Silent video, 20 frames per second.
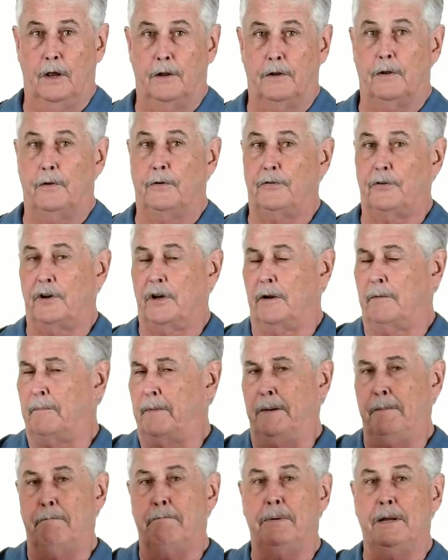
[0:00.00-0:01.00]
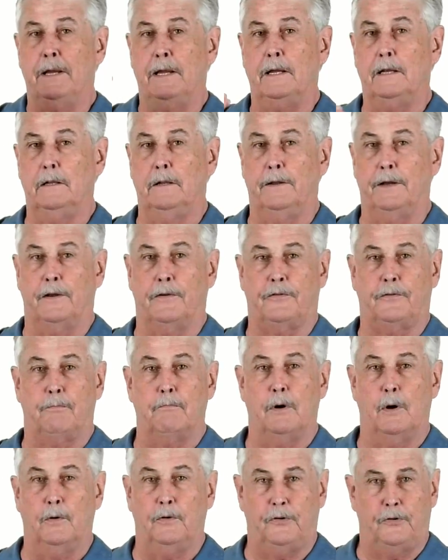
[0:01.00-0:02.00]
Those are going to be big lists.
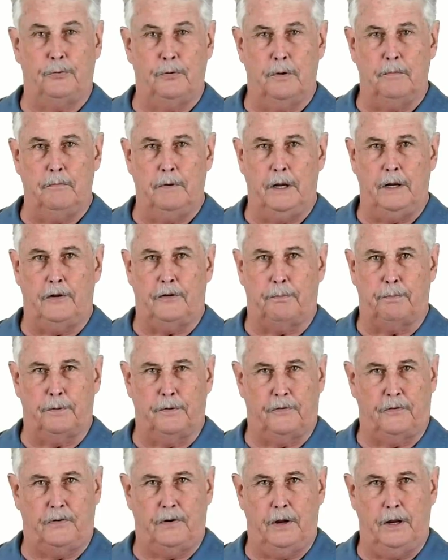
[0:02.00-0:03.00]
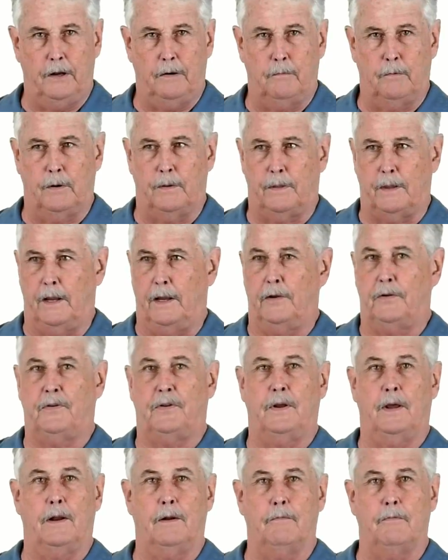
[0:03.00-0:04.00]
Most swim meets proceed with a
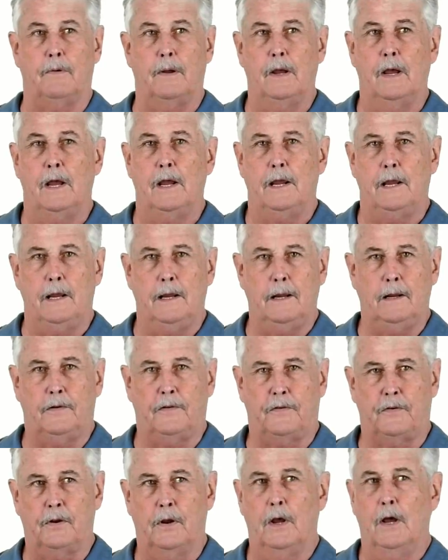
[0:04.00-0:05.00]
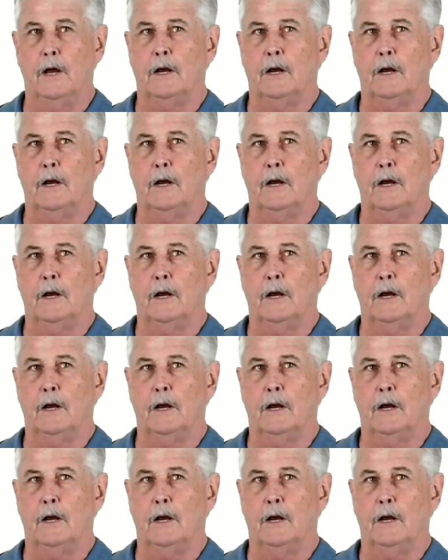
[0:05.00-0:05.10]
set of heats